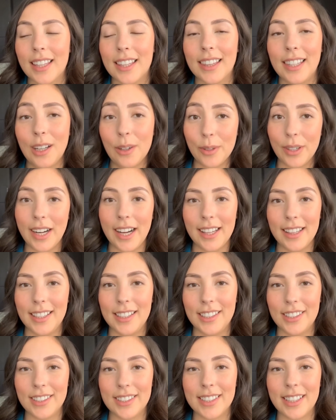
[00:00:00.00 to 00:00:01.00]
liquid
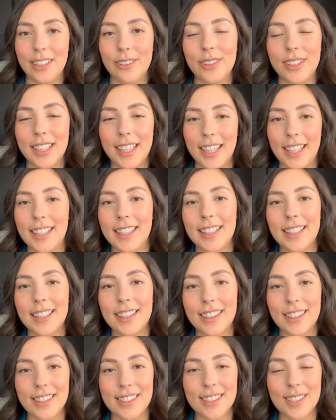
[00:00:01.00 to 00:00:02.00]
highlighters, I would get
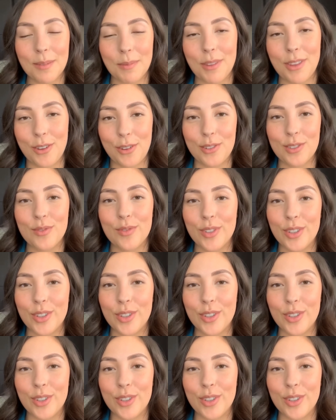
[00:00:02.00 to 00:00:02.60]
some of those